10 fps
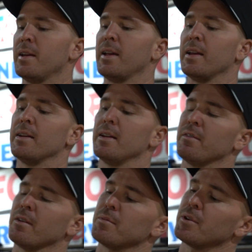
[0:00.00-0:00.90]
And
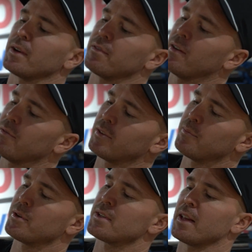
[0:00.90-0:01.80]
if I'm doing a front
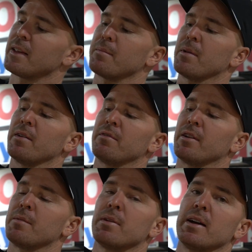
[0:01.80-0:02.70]
flip or something, my
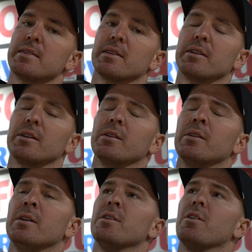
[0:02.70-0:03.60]
free play is a little
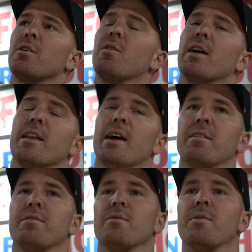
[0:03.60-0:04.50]
not quite
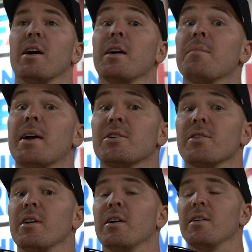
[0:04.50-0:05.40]
enough where I make
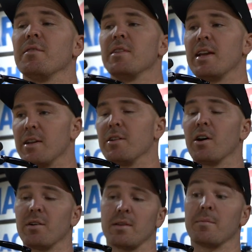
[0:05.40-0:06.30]
sure I need to
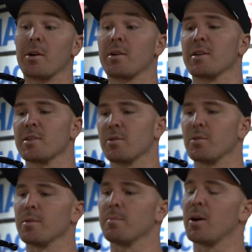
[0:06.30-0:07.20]
know that I'm not going to stall
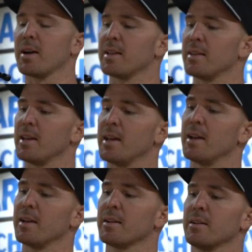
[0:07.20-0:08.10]
the bike in the
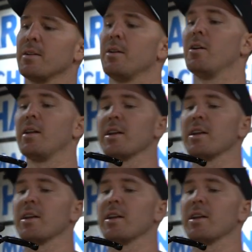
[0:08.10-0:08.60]
air. I'll